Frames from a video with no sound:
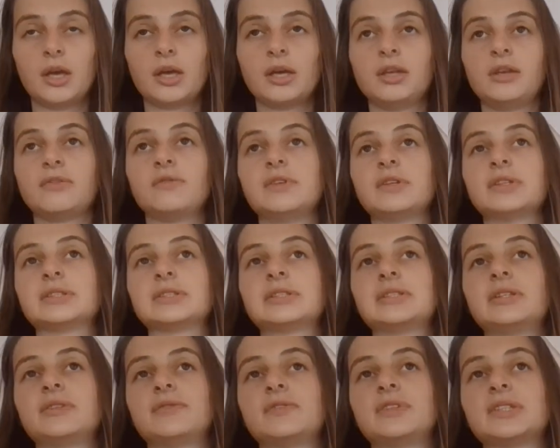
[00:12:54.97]
You feel
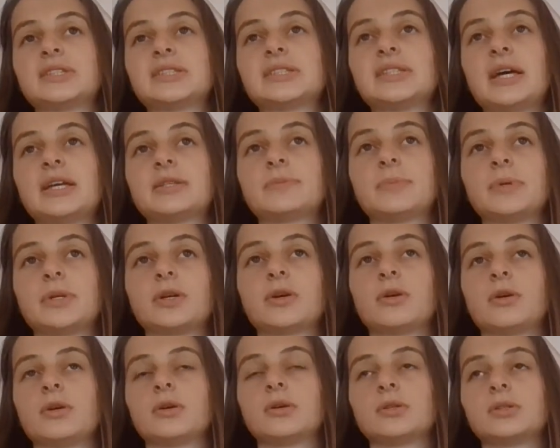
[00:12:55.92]
sad
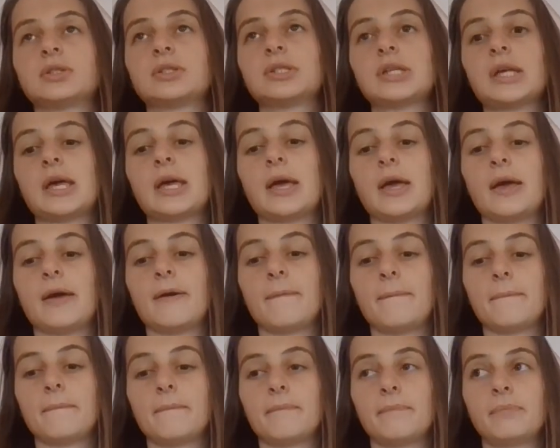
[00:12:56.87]
because
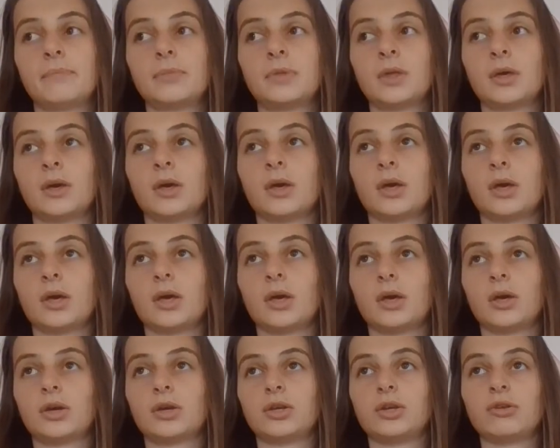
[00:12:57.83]

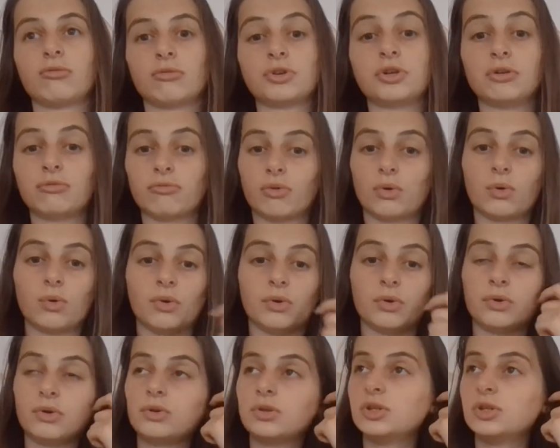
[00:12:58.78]
you're on your own.